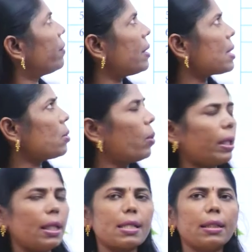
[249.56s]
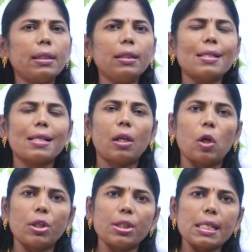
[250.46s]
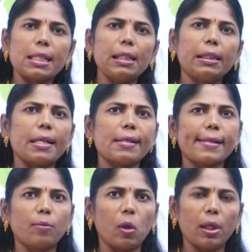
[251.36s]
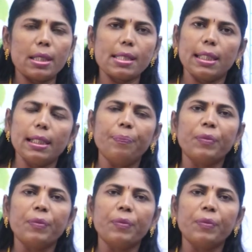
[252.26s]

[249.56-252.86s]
first one is here is a larger cell, that is a smaller cell,